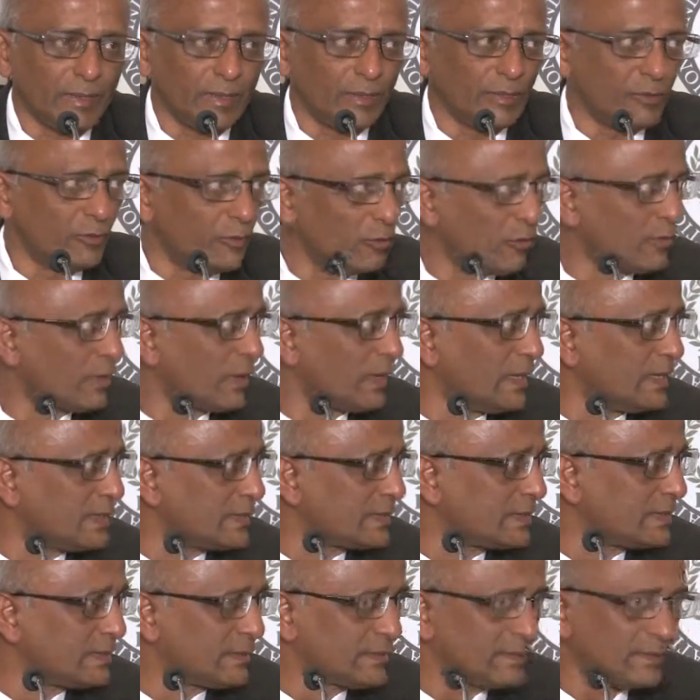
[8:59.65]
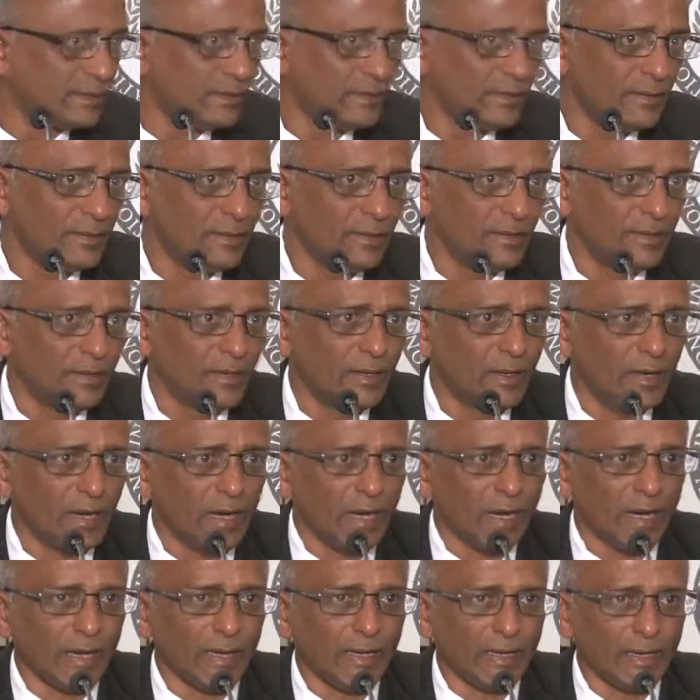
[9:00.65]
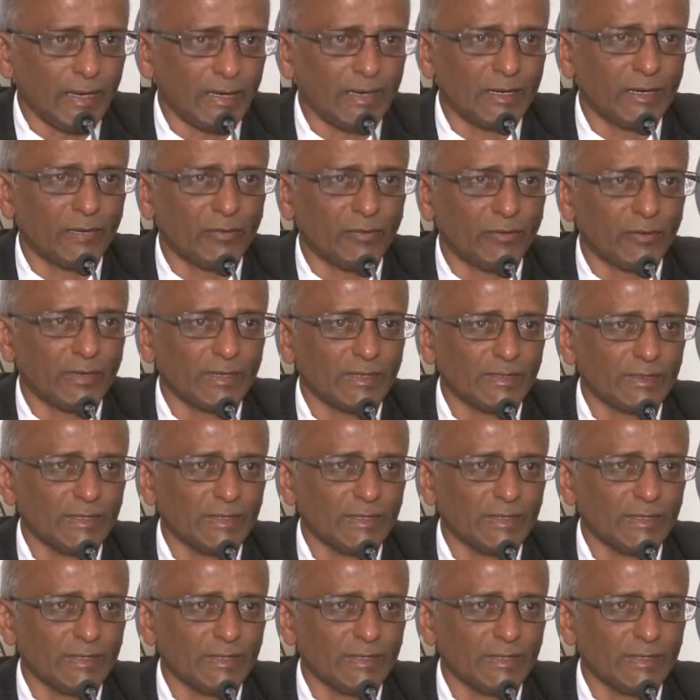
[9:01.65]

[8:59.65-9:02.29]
in your case, a $100